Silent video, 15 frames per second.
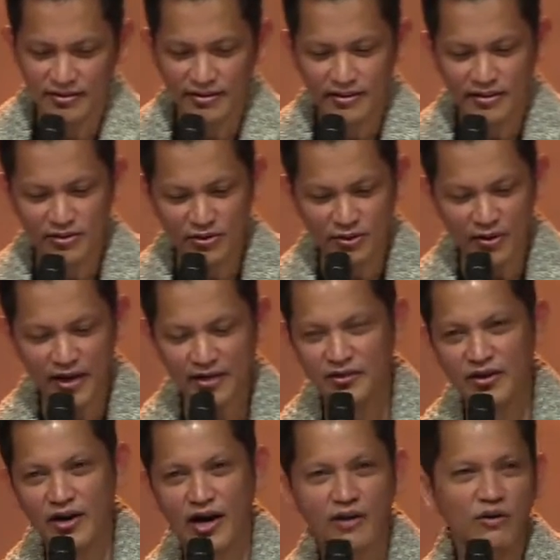So I don't
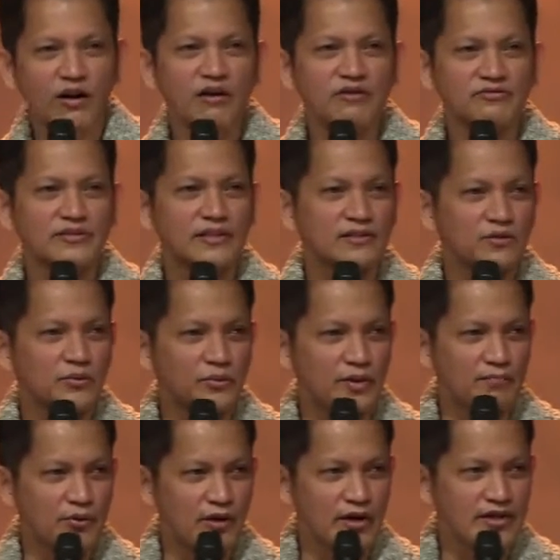know how often do we
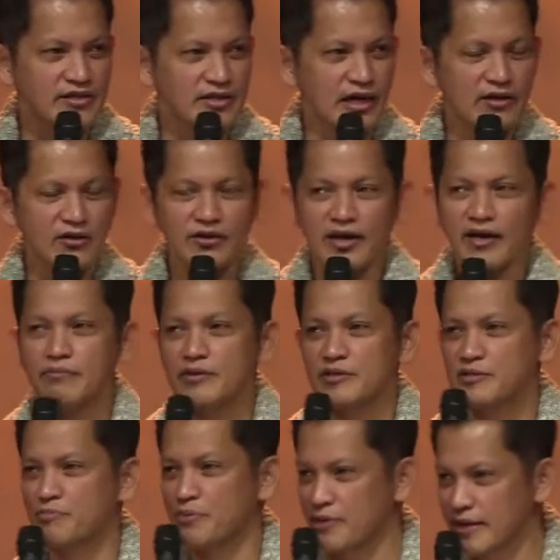praise God, and have
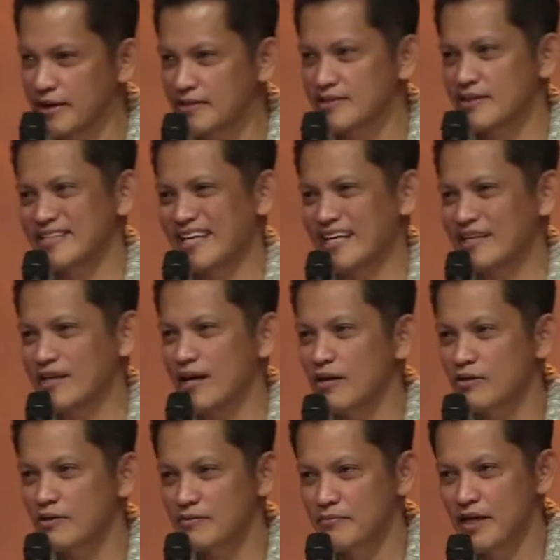His praises in
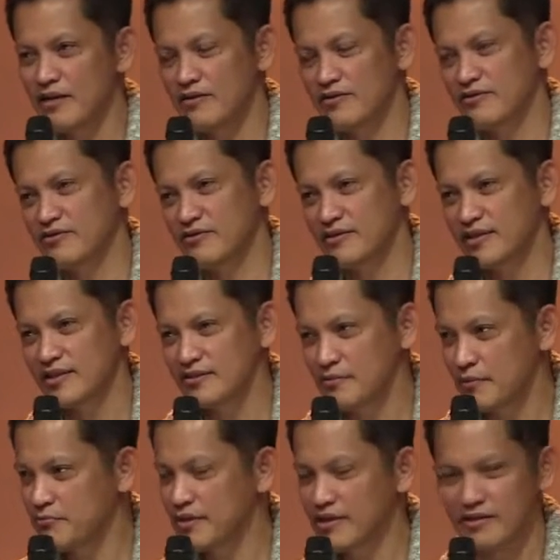our mouth. And
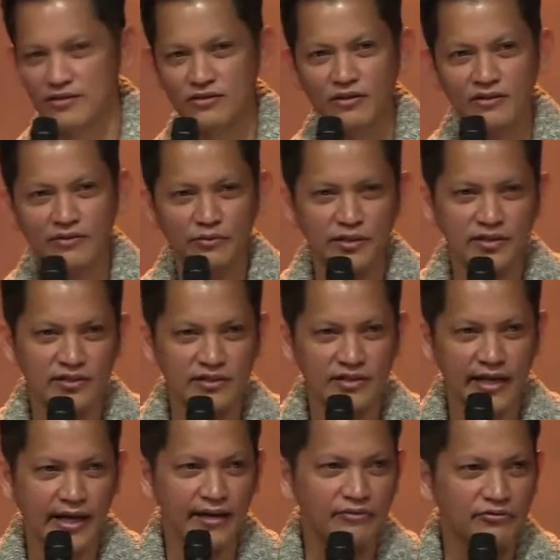remember the song that we just
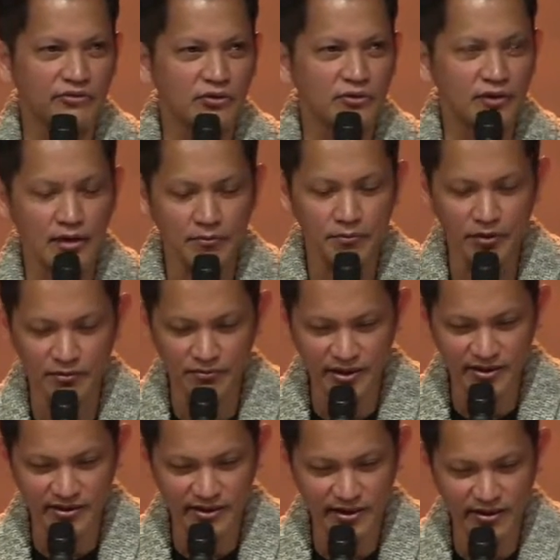sang a few, a couple of
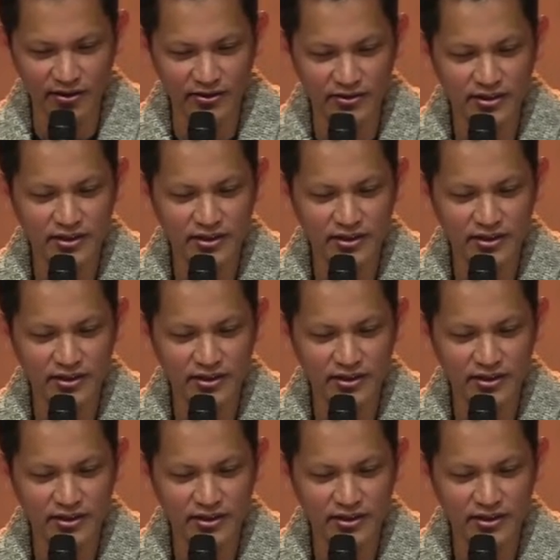minutes ago.